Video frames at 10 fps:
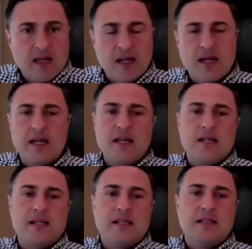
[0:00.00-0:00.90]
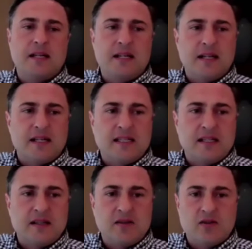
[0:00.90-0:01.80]
And he said,
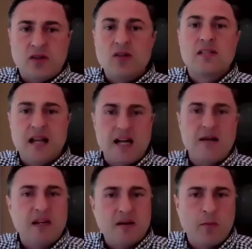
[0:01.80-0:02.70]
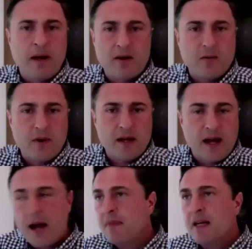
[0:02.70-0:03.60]
there's got to be a better way.
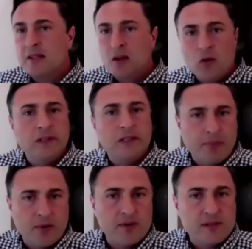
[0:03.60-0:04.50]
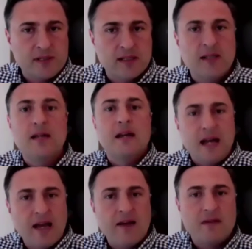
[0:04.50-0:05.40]
I'm not the only person
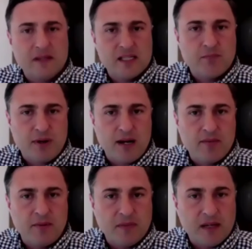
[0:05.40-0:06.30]
having this problem.